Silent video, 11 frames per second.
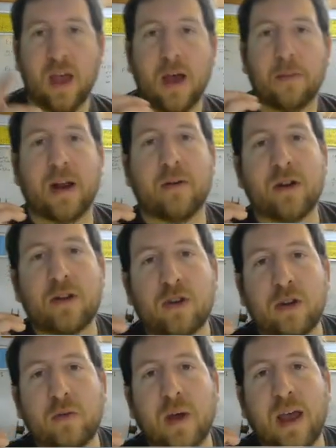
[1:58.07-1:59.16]
But I want to show
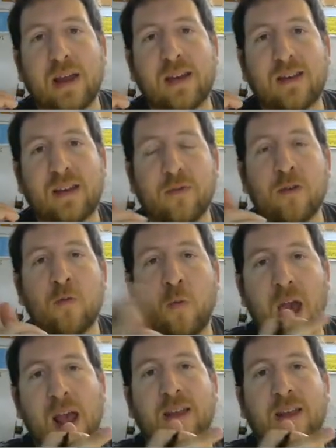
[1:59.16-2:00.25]
you a different
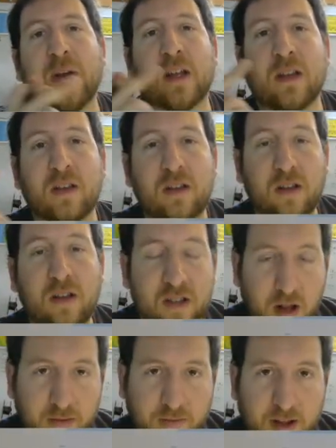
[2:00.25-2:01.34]
way that we can
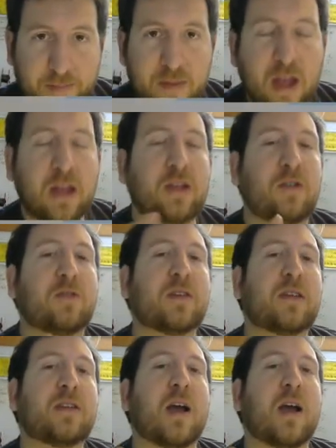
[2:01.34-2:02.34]
solve it using